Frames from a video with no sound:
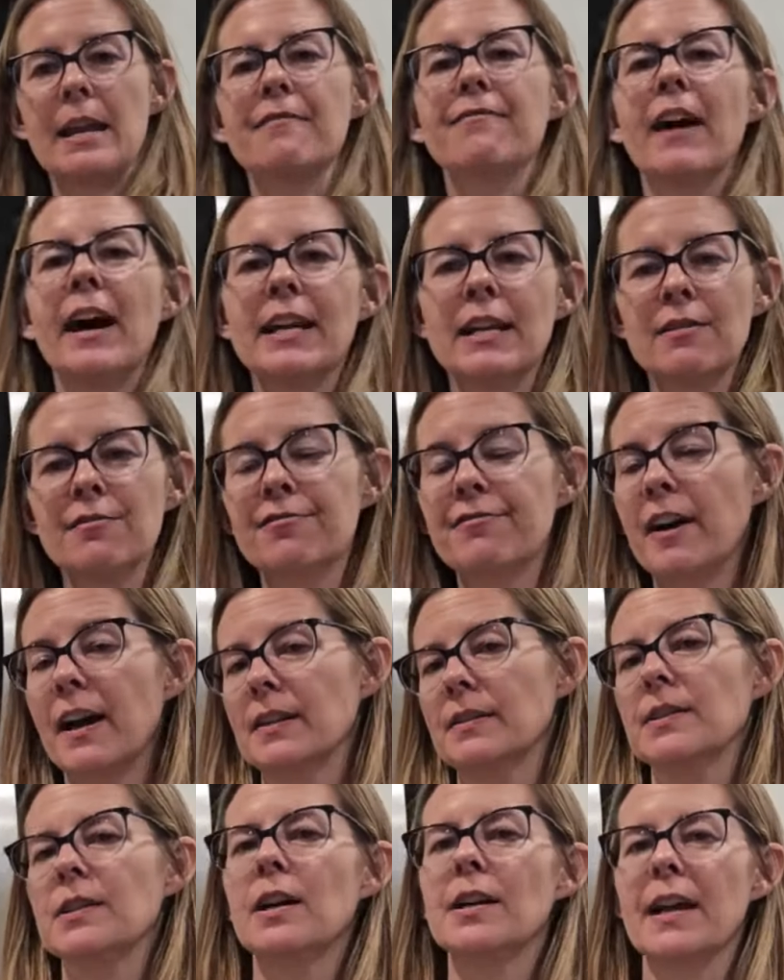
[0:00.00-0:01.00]
if I can
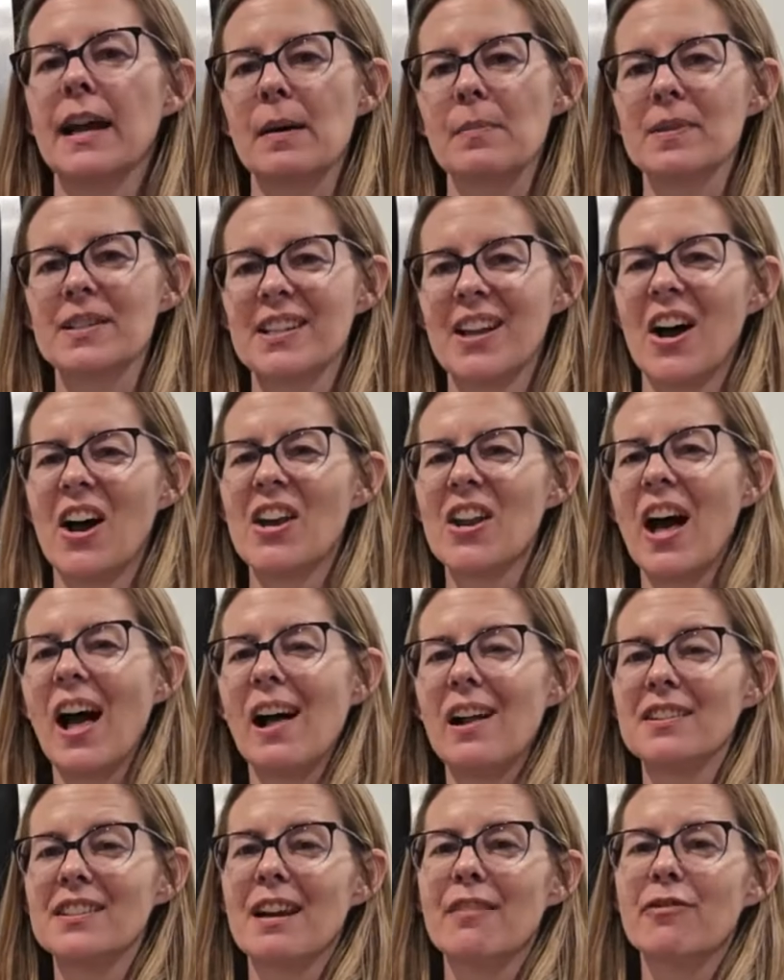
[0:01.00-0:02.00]
find it on Amazon,
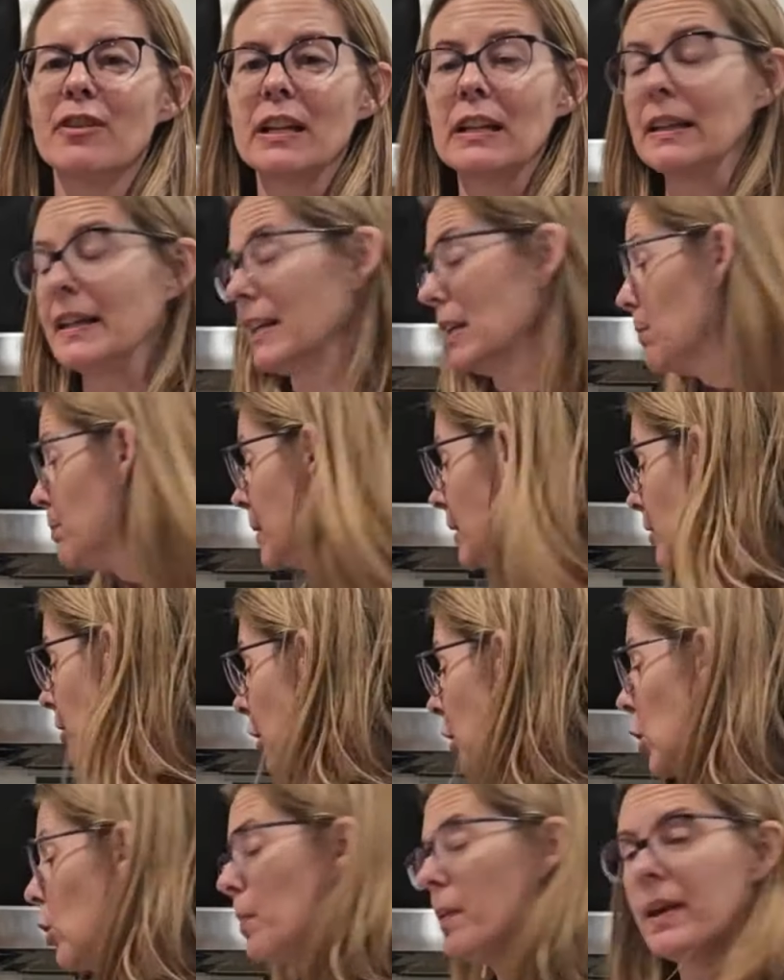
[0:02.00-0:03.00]
I'll definitely link it
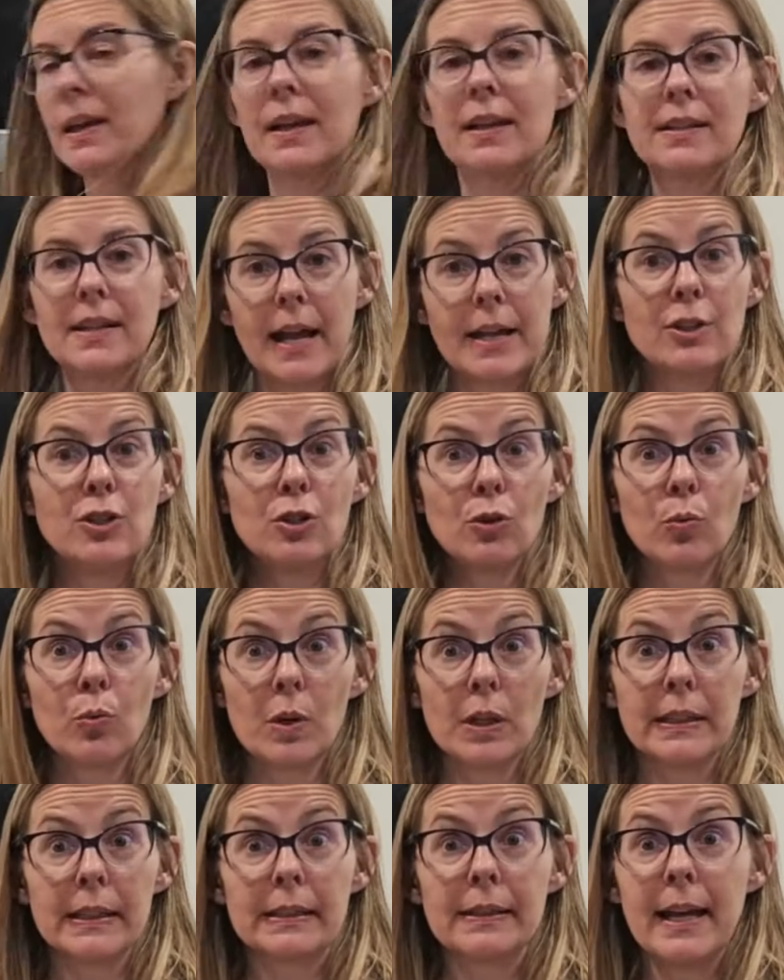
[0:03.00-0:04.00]
below because I do
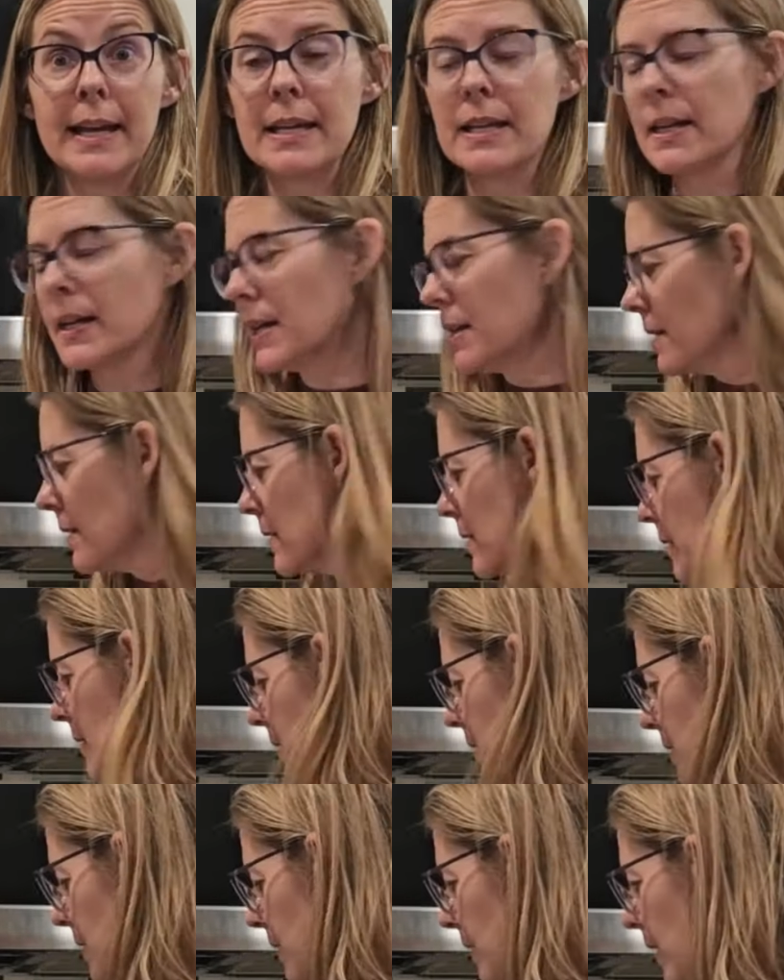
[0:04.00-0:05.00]
really like it.
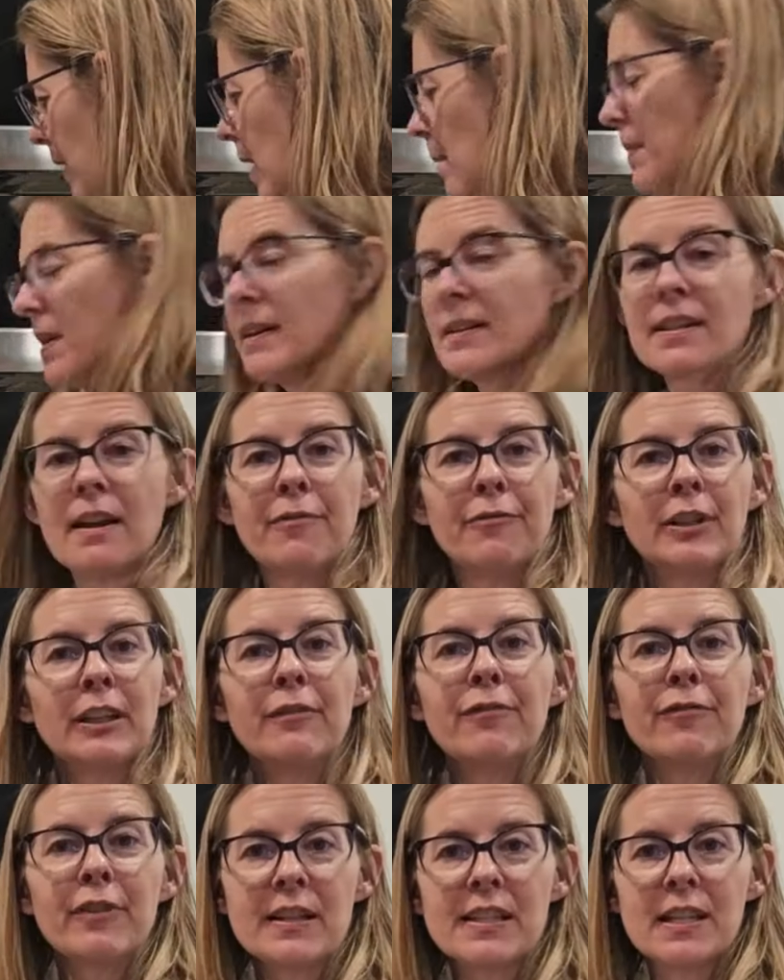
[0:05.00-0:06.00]
It definitely
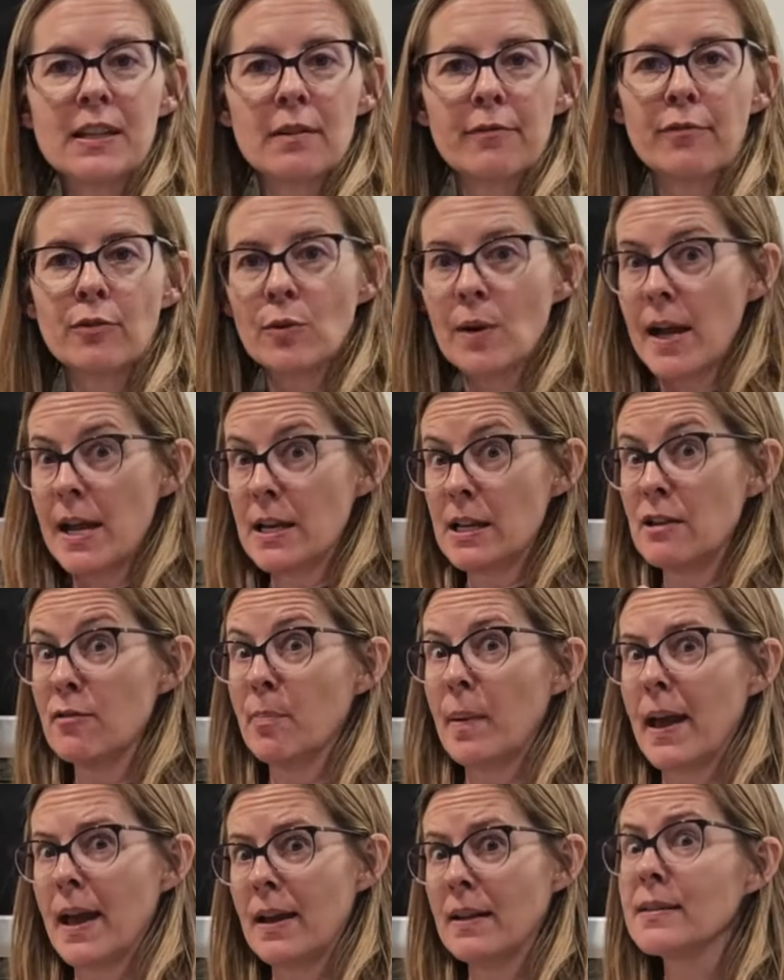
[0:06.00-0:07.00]
fits in a variety of
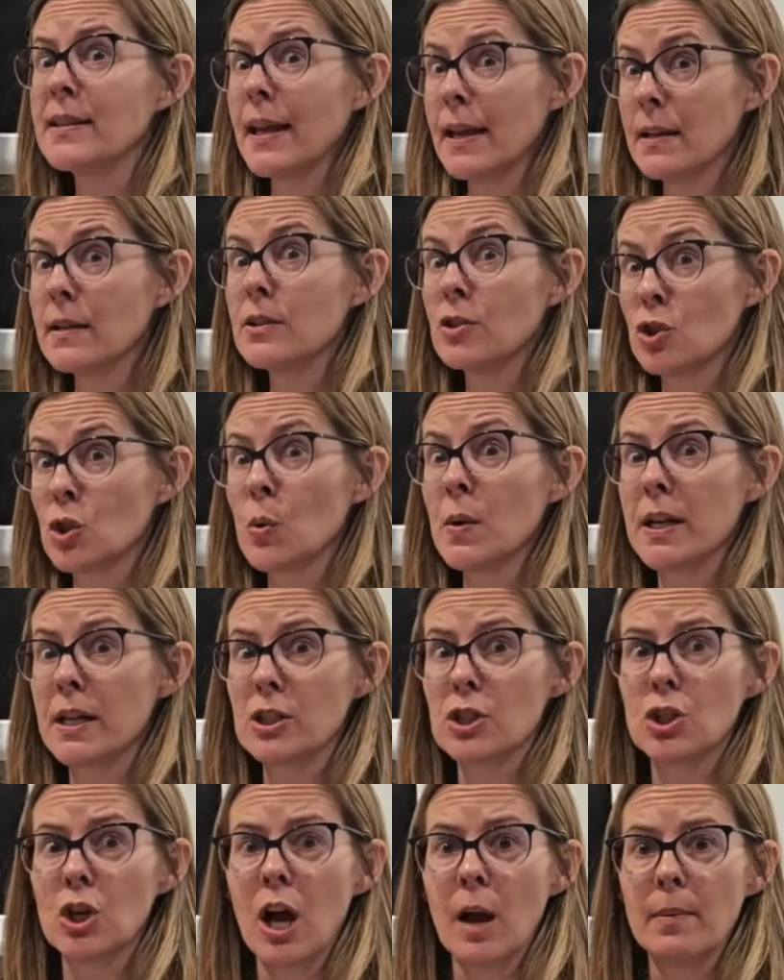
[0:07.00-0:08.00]
pans and it's doing
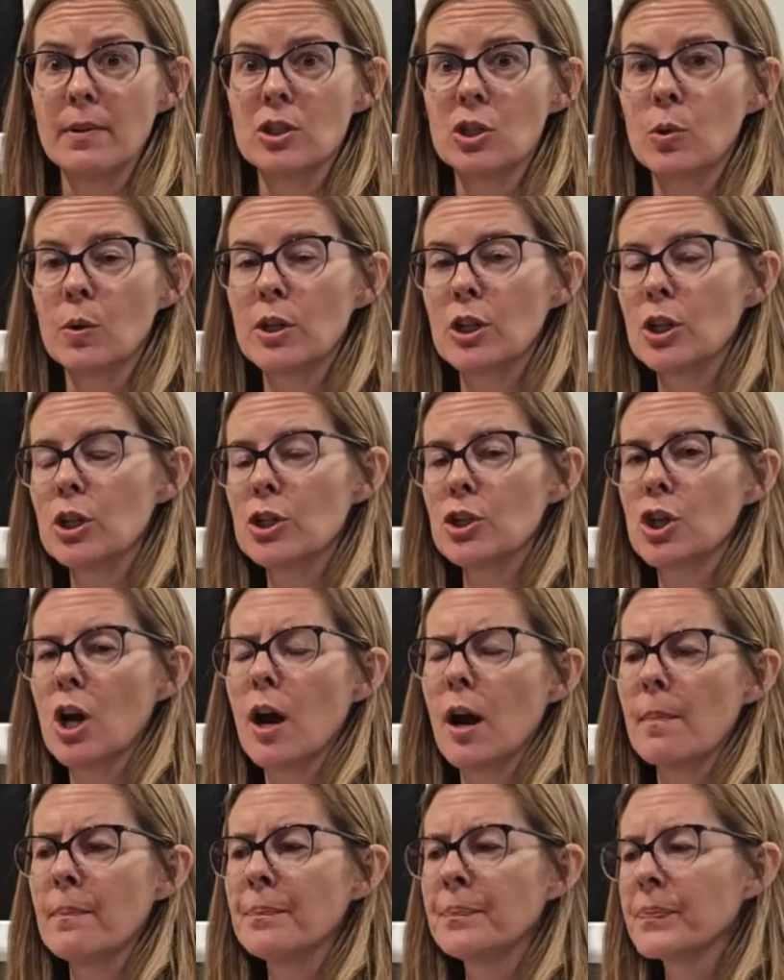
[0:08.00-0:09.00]
its job. It's doing a good
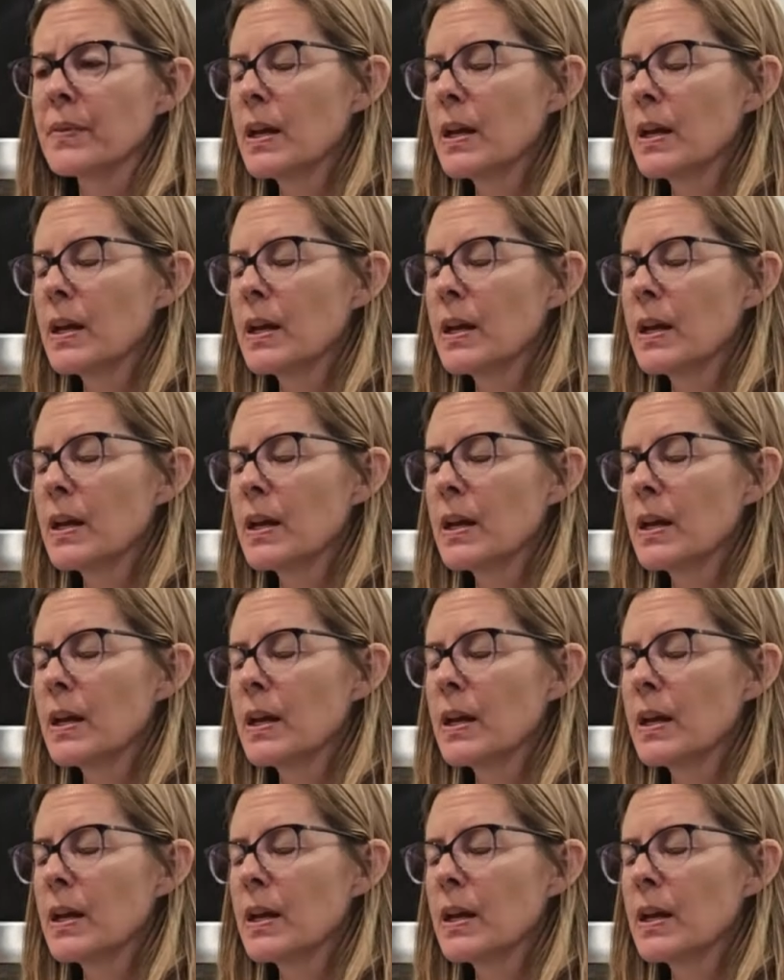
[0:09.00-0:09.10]
job.